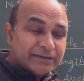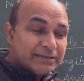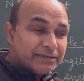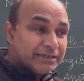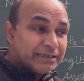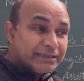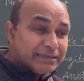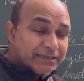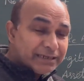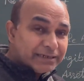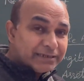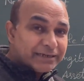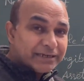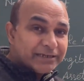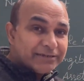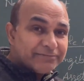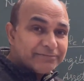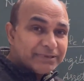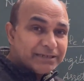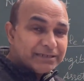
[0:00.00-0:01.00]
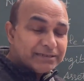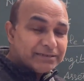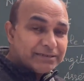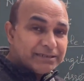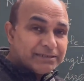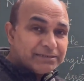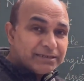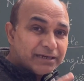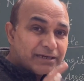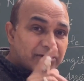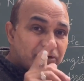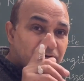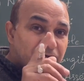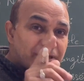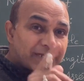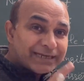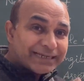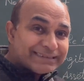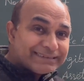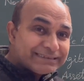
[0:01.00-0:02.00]
till the time these are
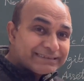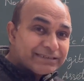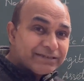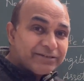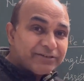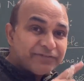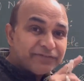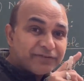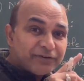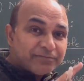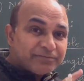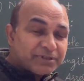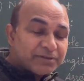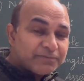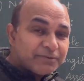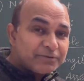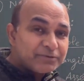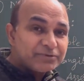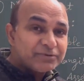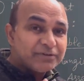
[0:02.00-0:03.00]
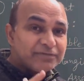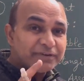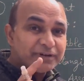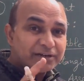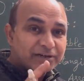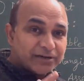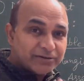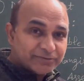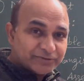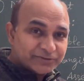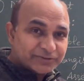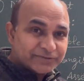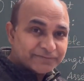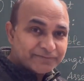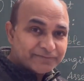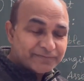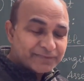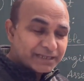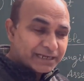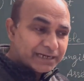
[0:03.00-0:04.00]
not cancelled from the books of accounts,
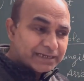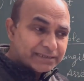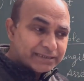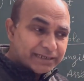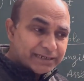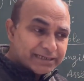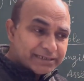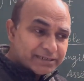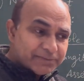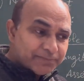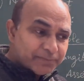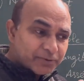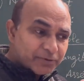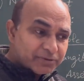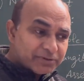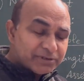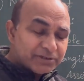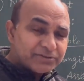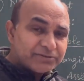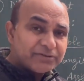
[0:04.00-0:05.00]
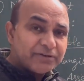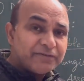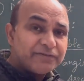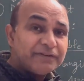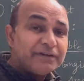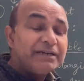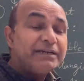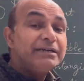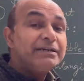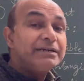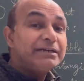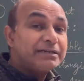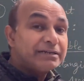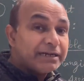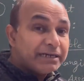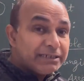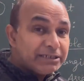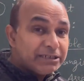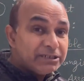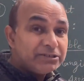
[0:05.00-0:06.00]
and there is a process of
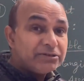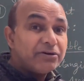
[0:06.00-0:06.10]
writing